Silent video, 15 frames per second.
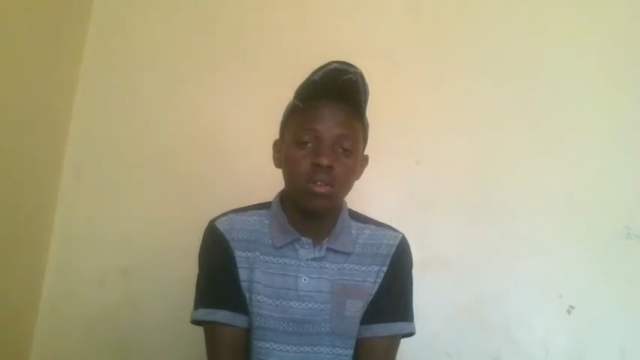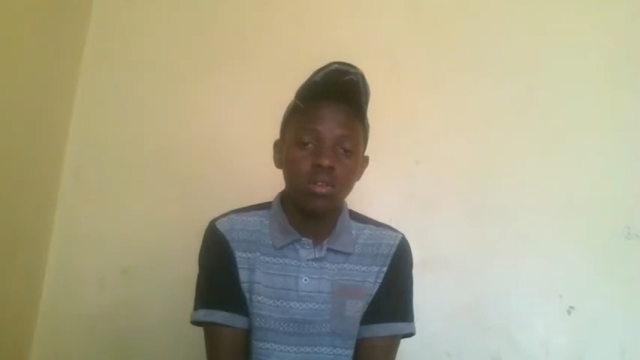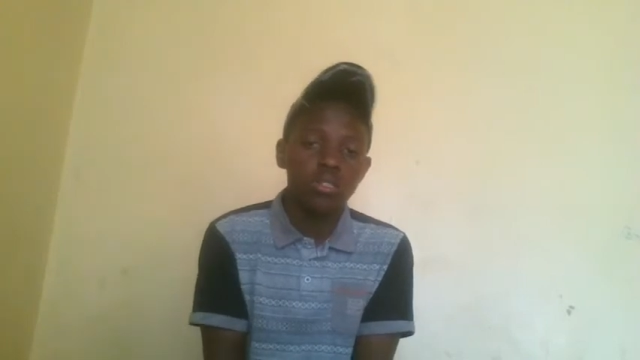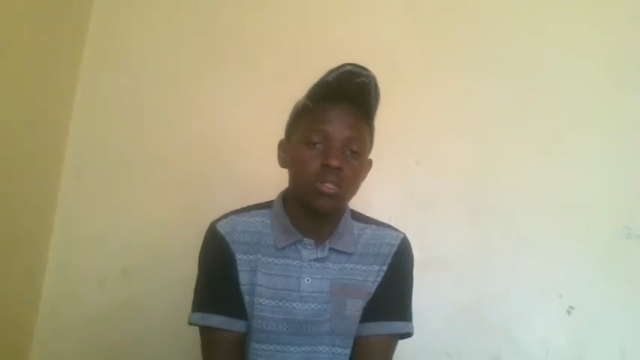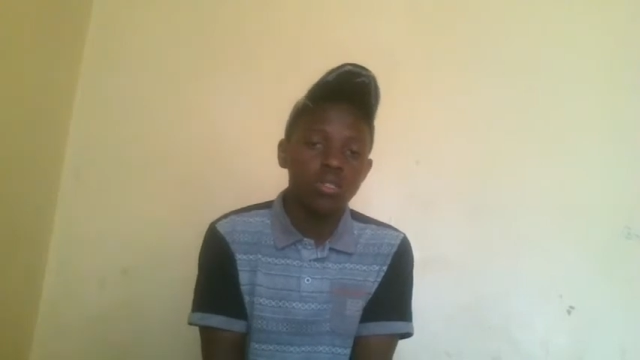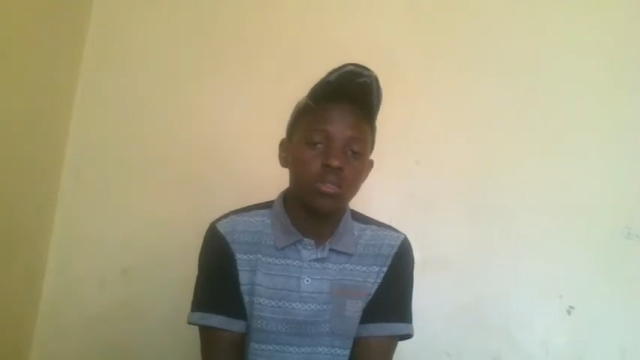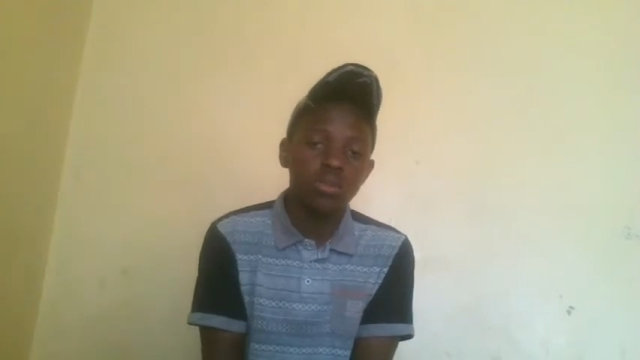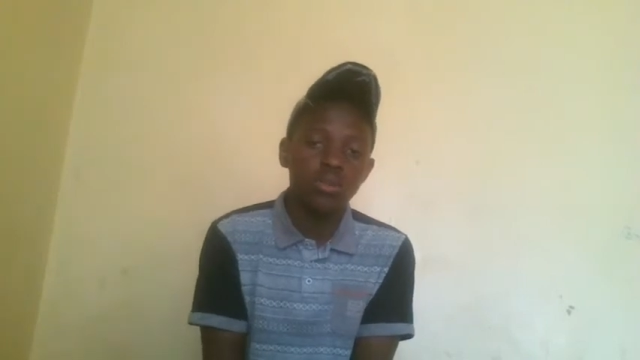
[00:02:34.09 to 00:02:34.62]

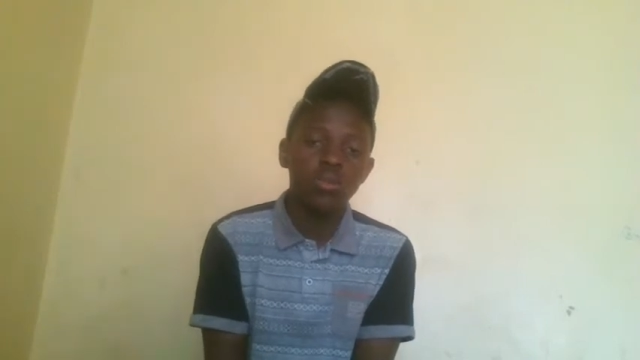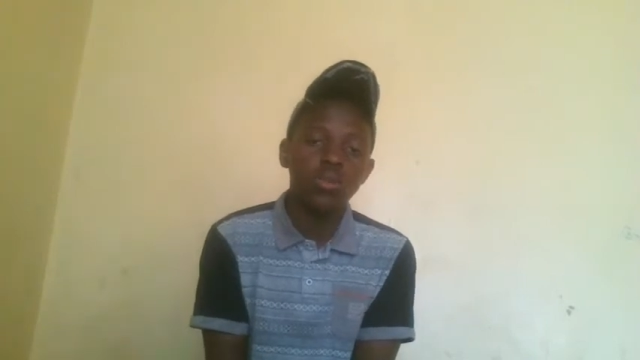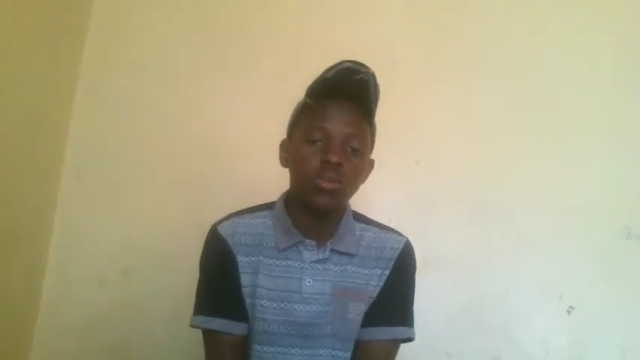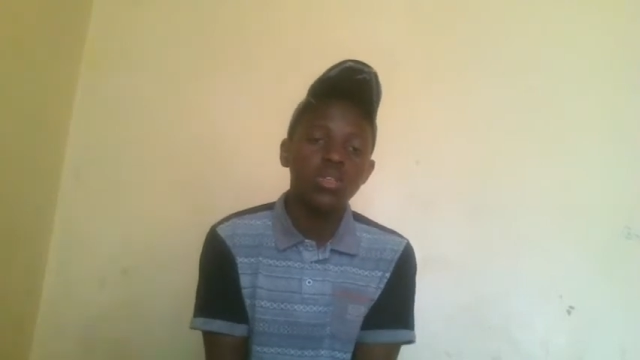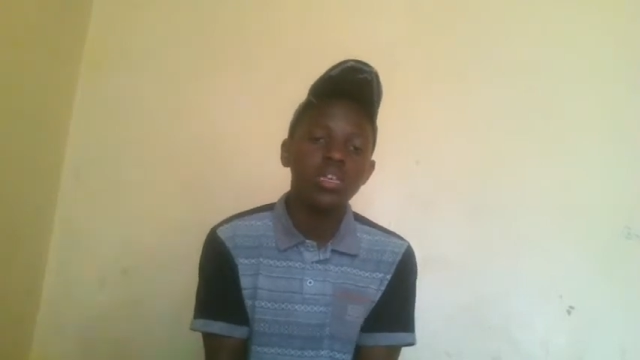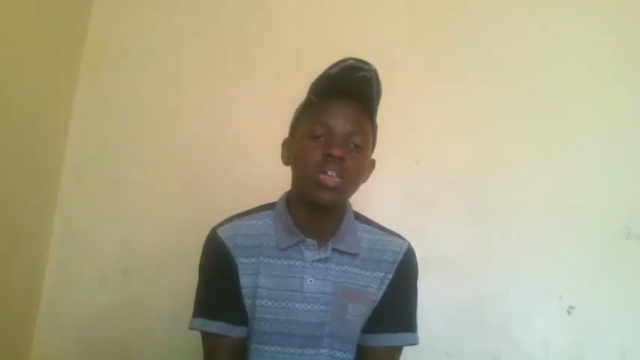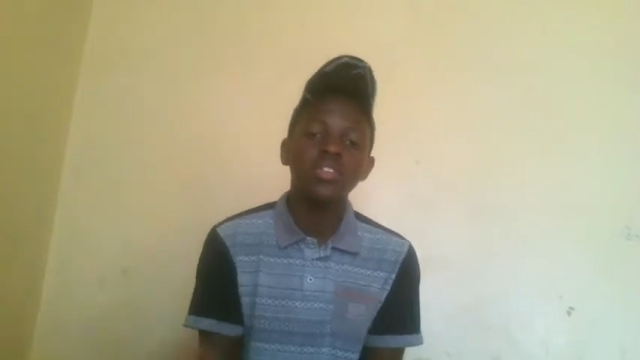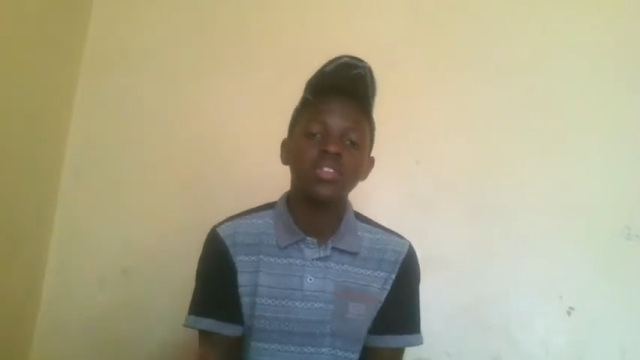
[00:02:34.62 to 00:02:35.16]
So
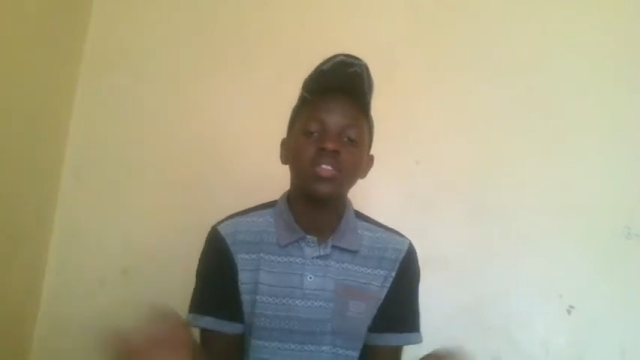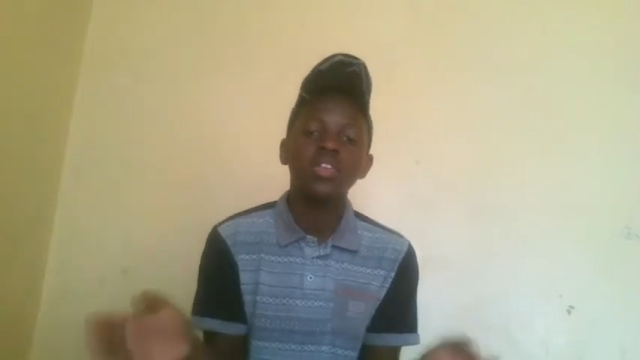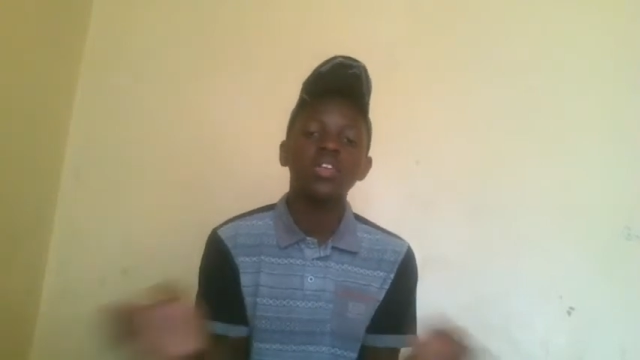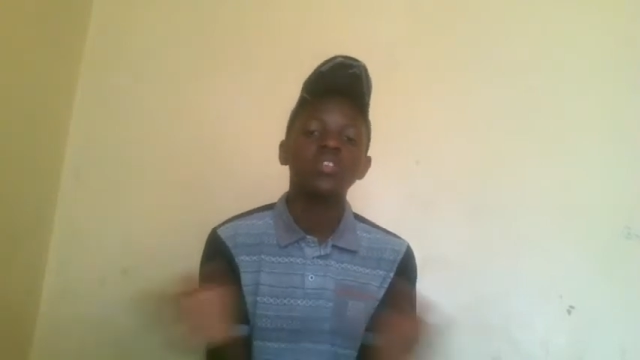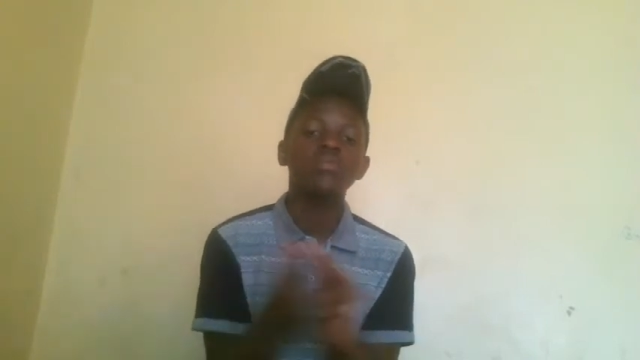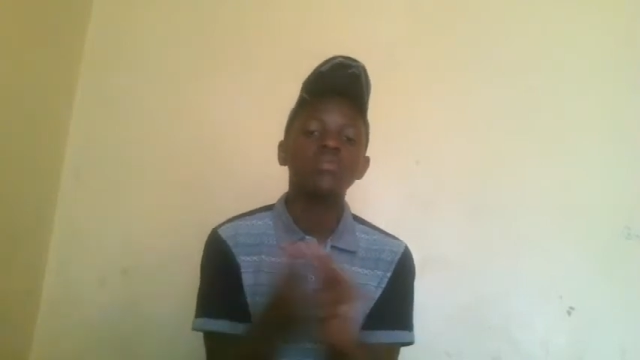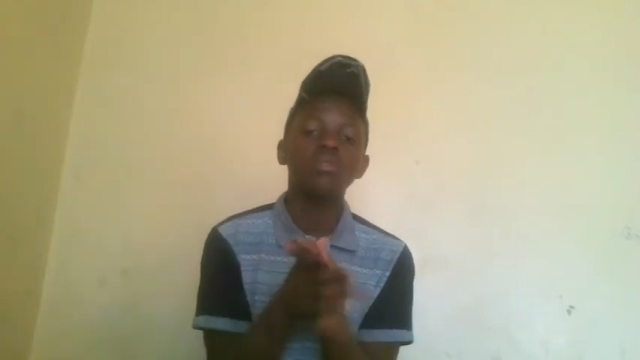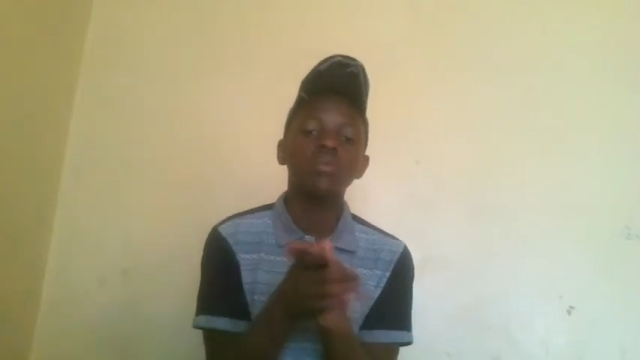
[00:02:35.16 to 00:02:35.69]
yeah, thanks
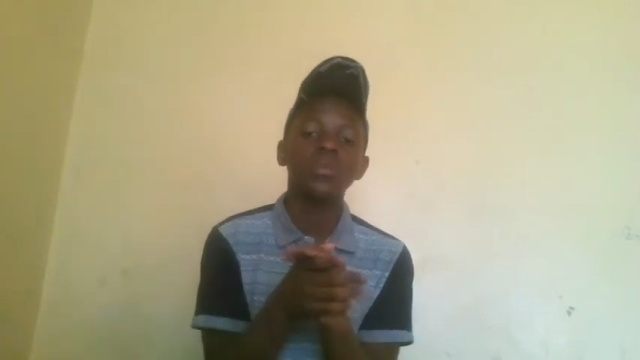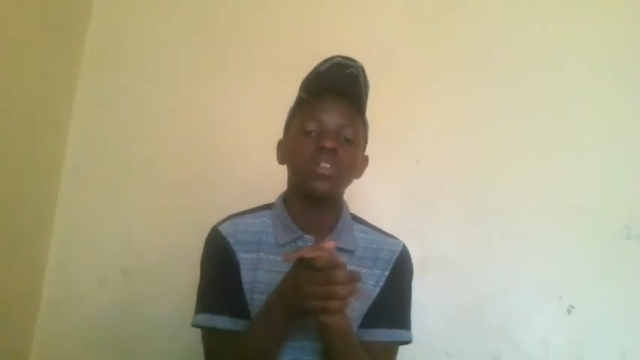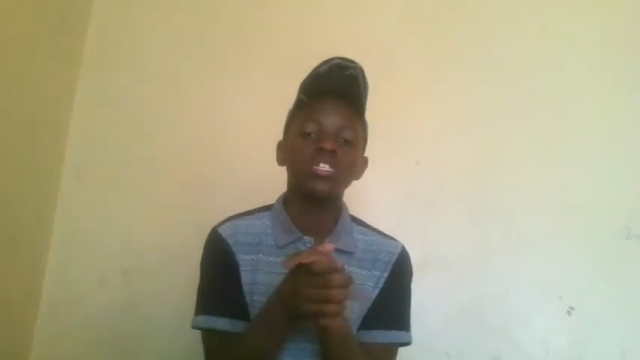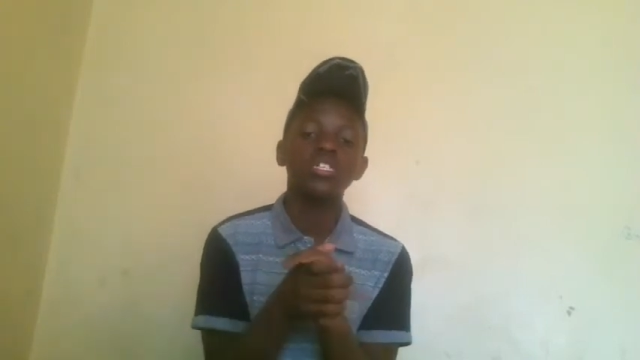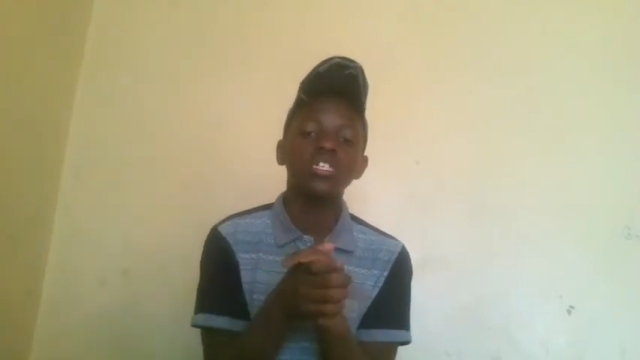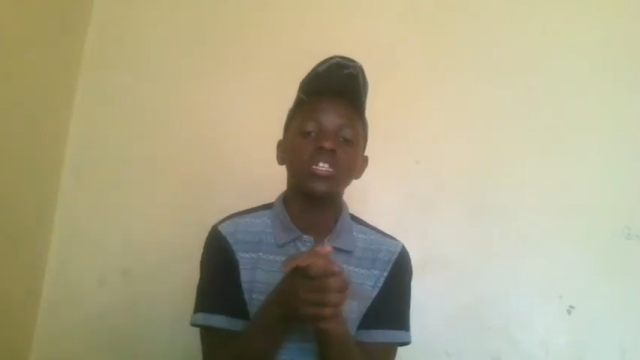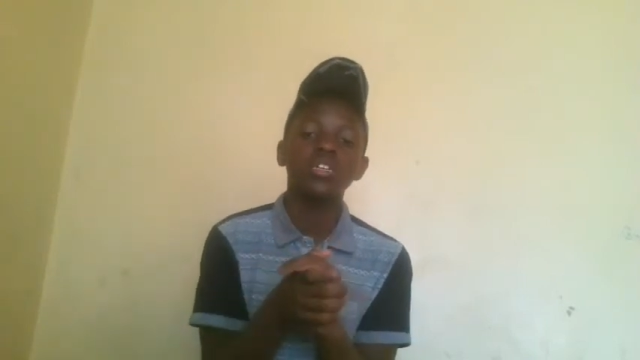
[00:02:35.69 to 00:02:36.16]
for watching.